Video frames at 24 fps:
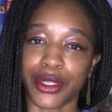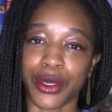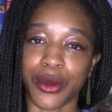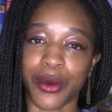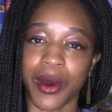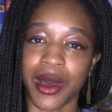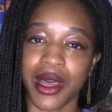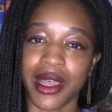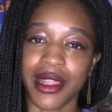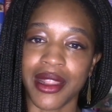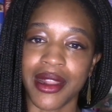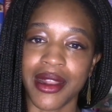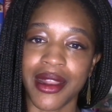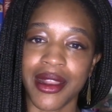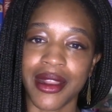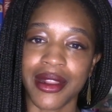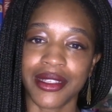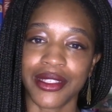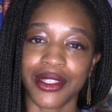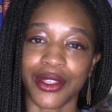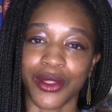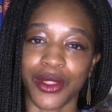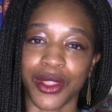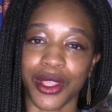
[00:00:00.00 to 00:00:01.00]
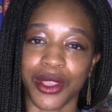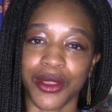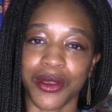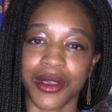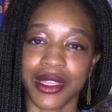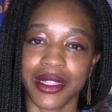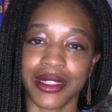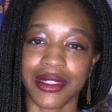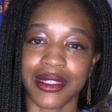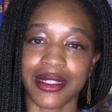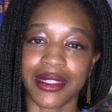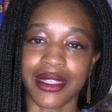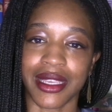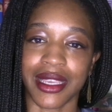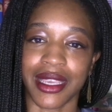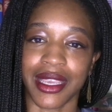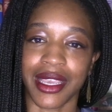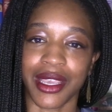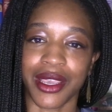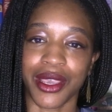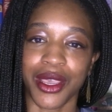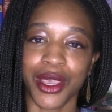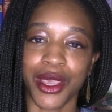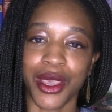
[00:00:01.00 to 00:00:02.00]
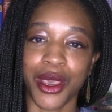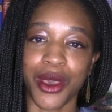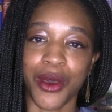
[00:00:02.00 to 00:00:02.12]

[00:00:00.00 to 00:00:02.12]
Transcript: to 1 so that you can see